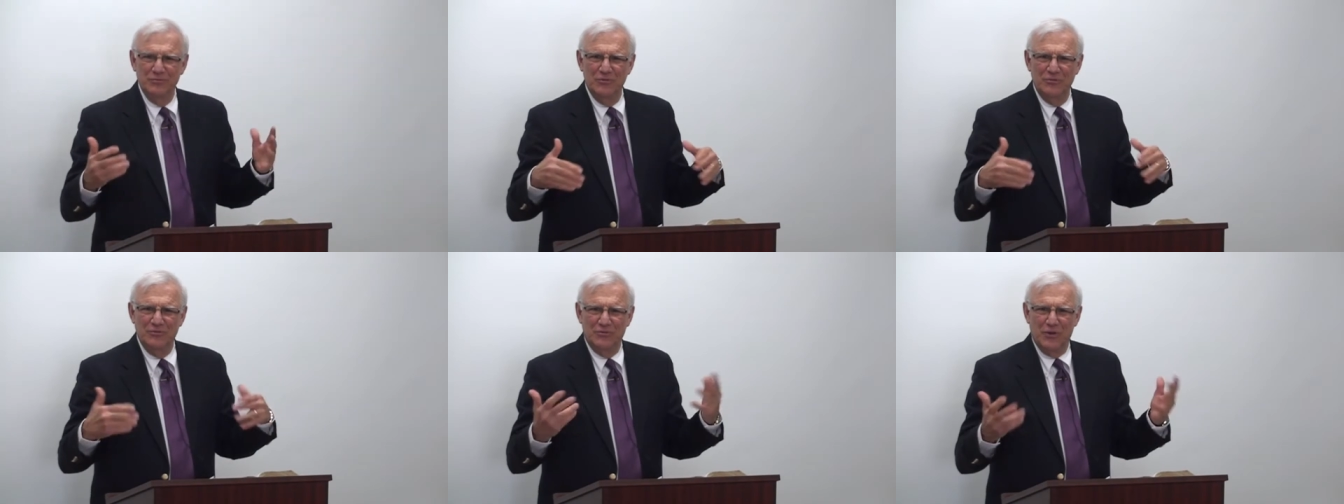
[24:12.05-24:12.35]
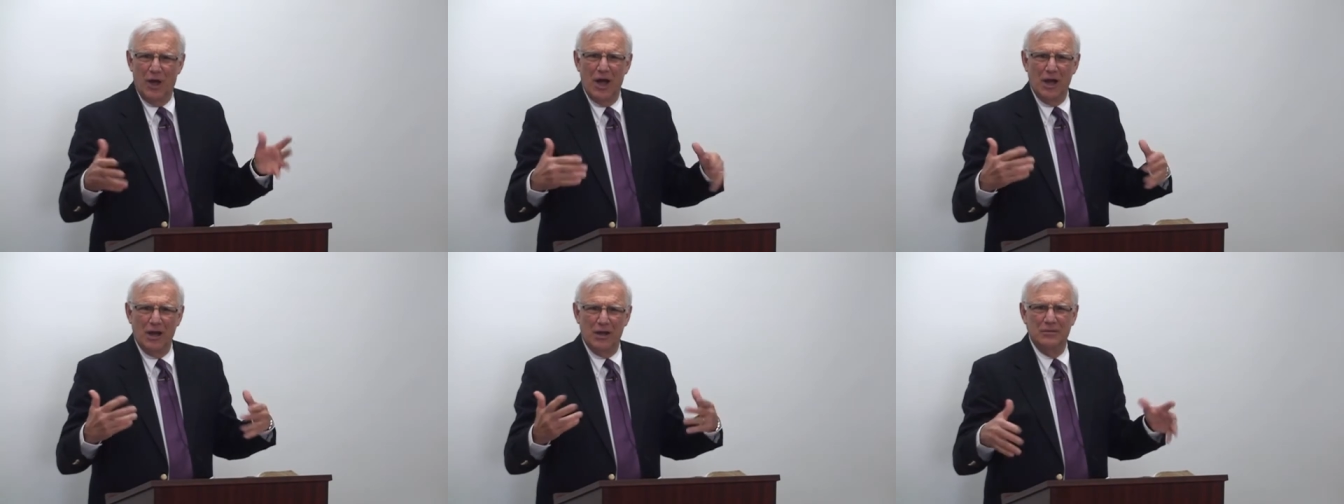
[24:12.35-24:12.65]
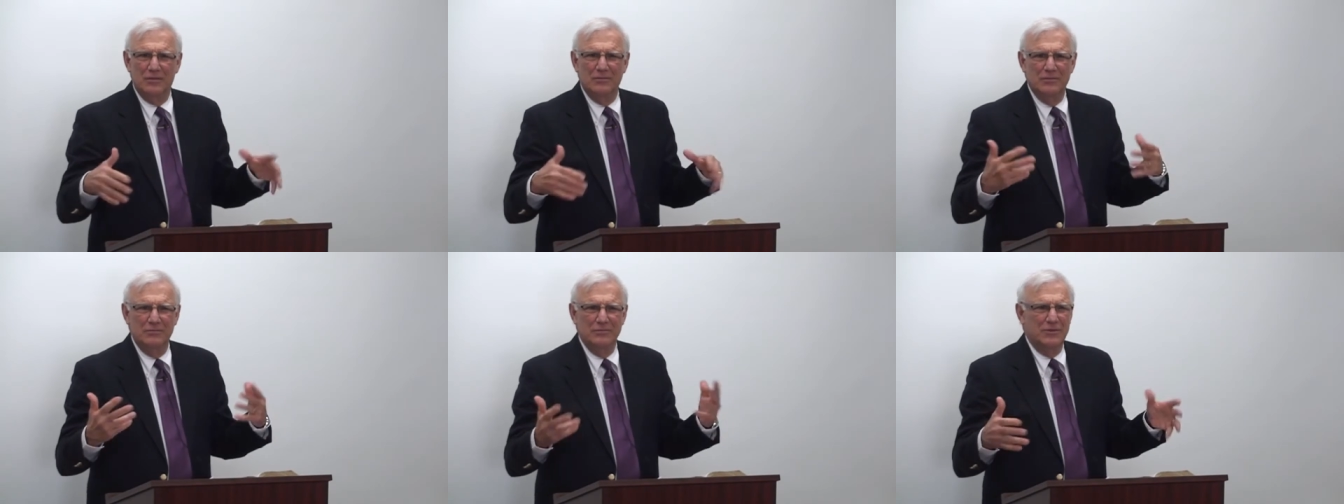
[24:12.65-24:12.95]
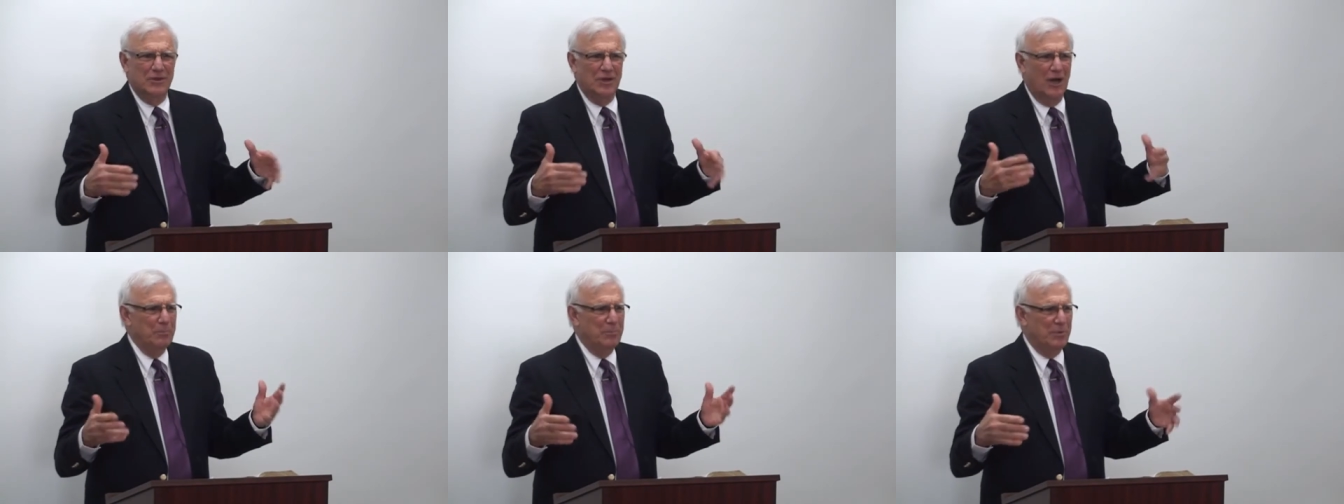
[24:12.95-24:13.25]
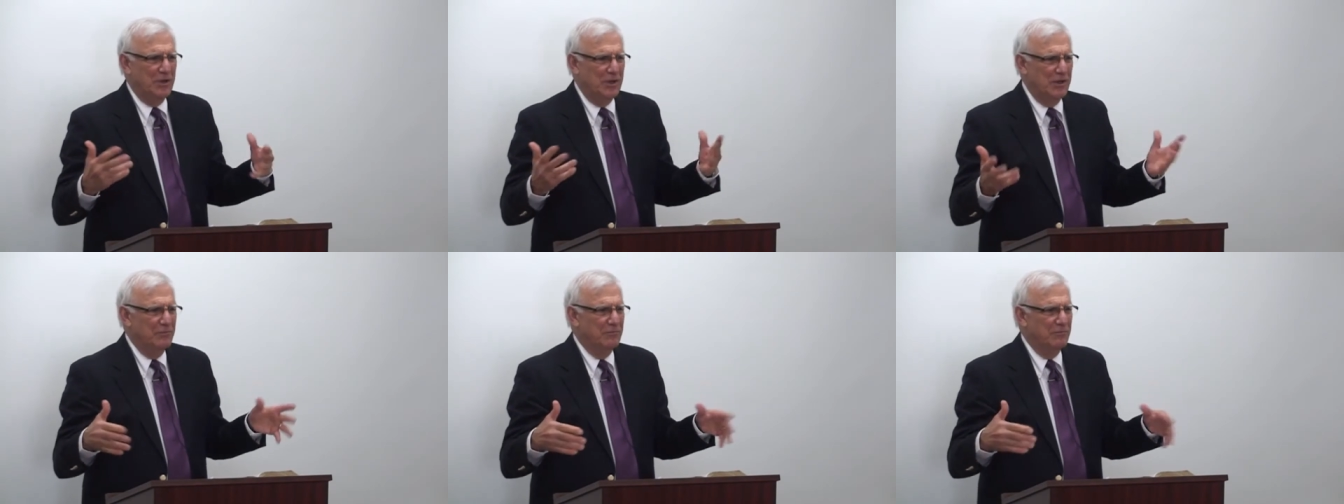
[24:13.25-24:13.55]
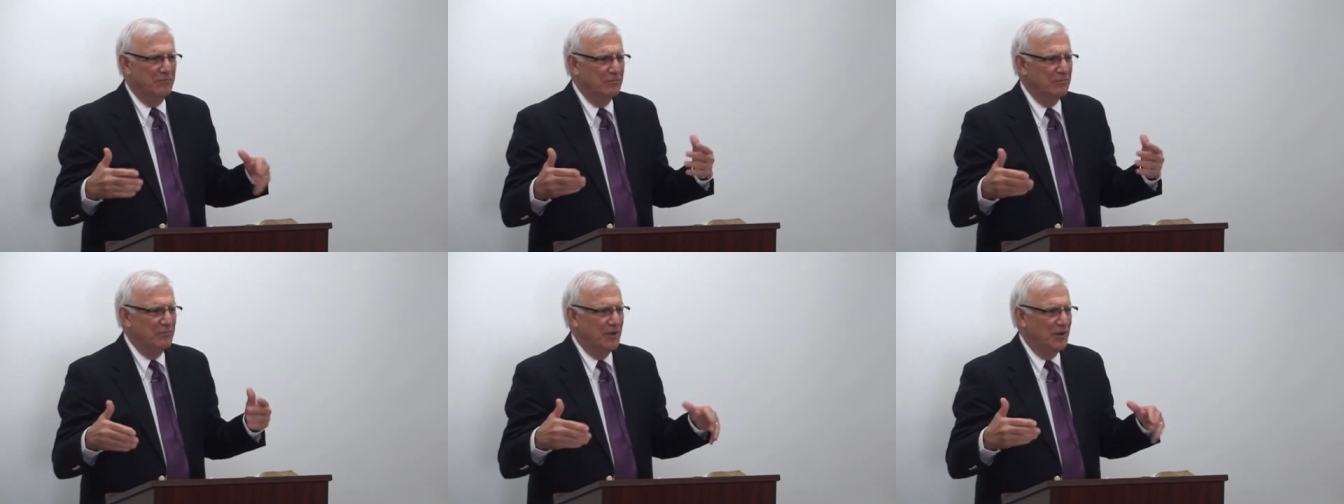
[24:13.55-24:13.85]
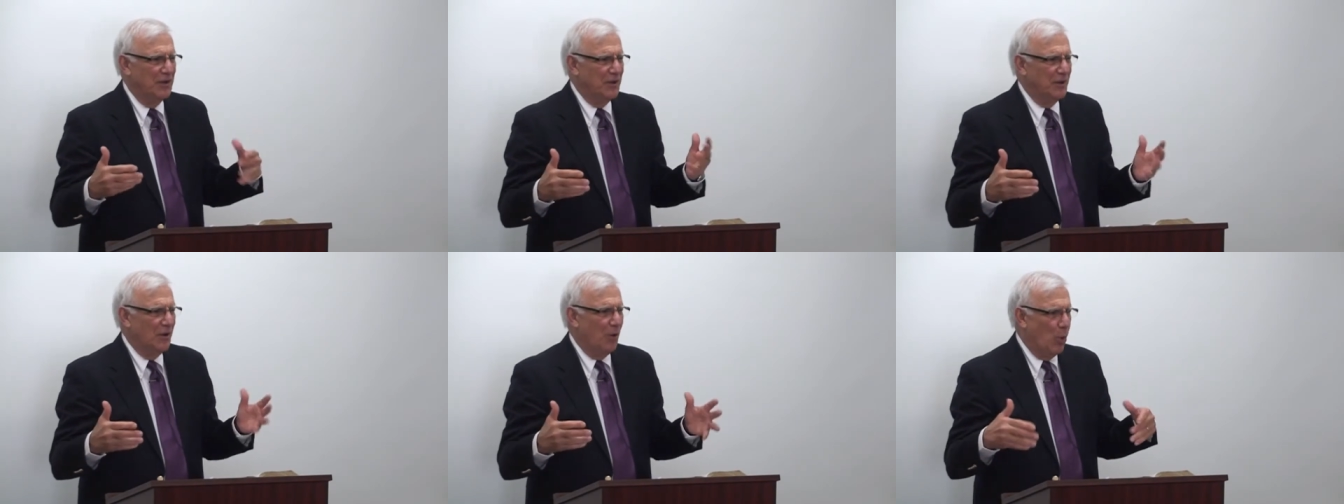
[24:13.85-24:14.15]
stock company, uh,
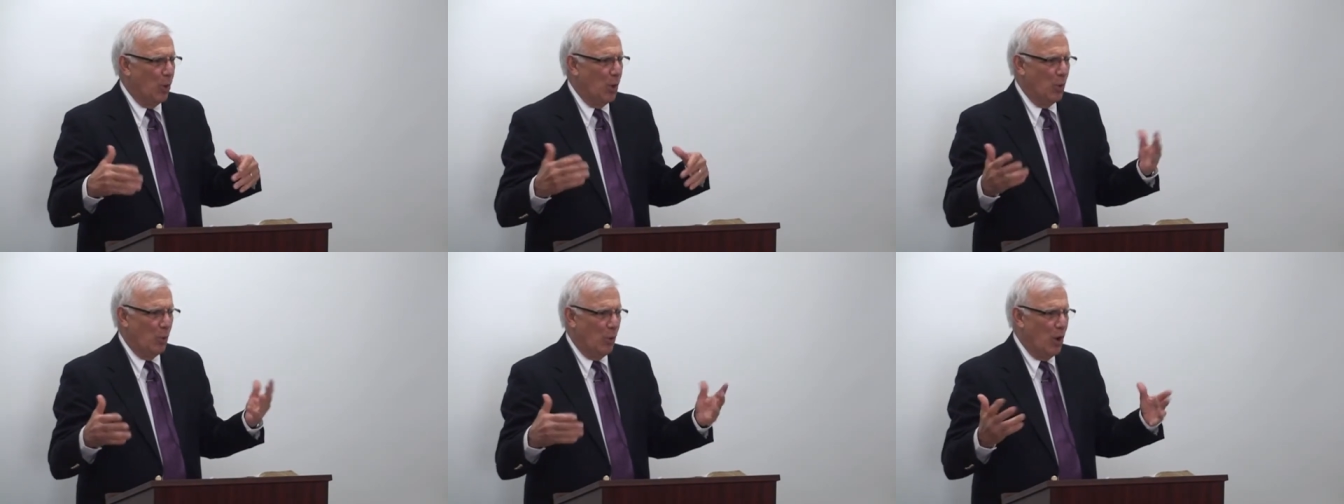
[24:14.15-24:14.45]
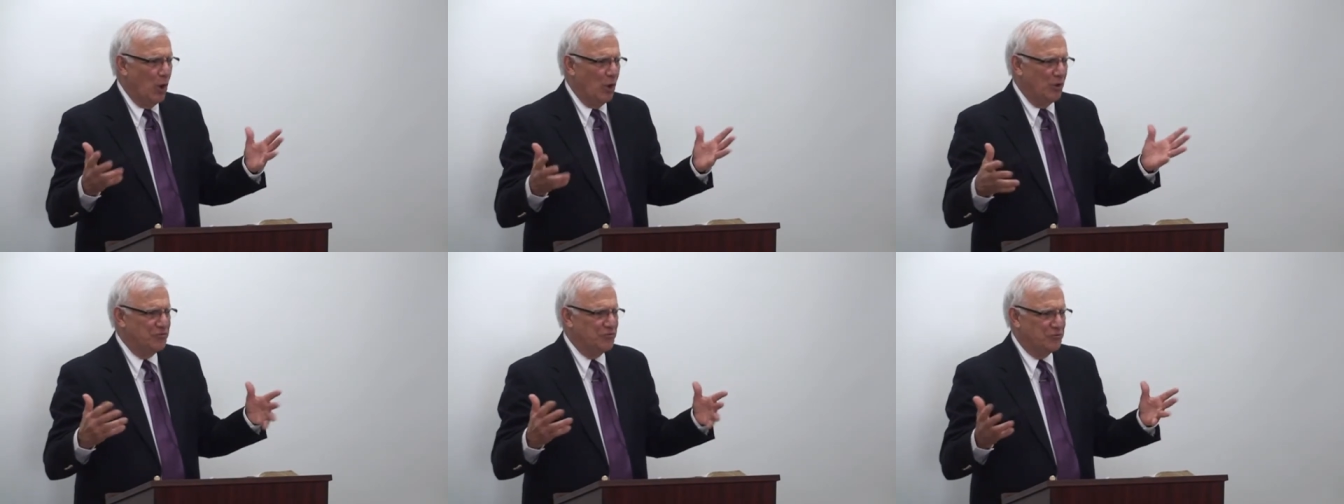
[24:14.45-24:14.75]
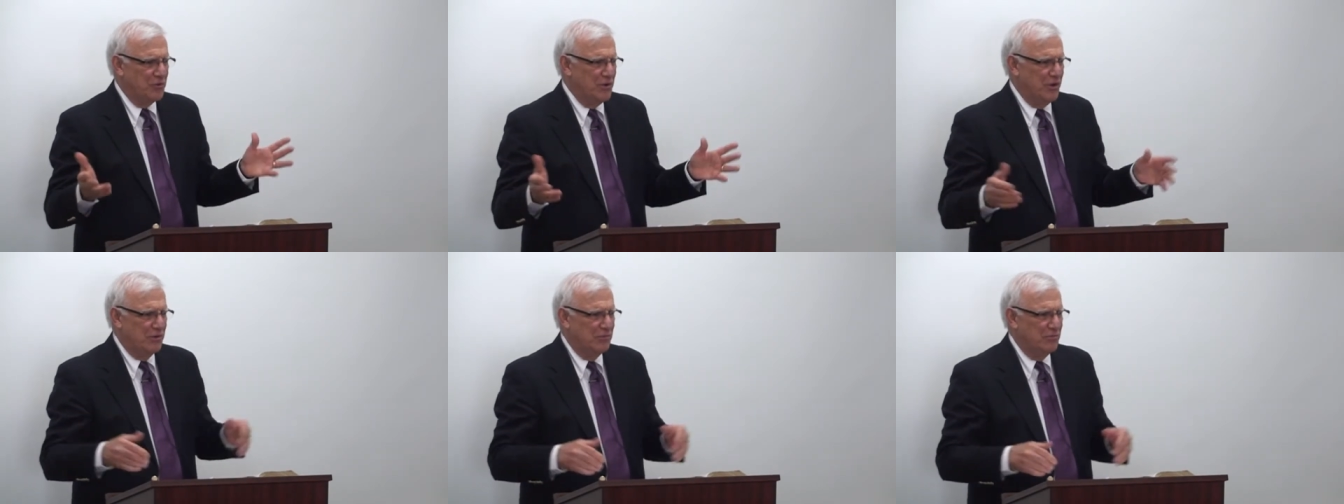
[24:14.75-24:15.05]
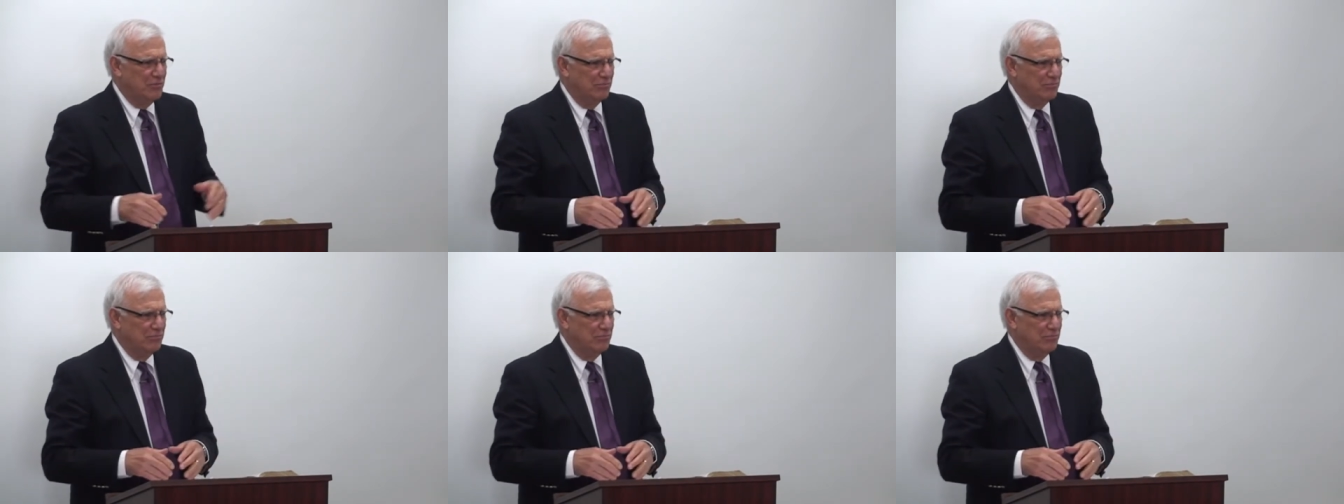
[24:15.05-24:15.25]
Wall Street,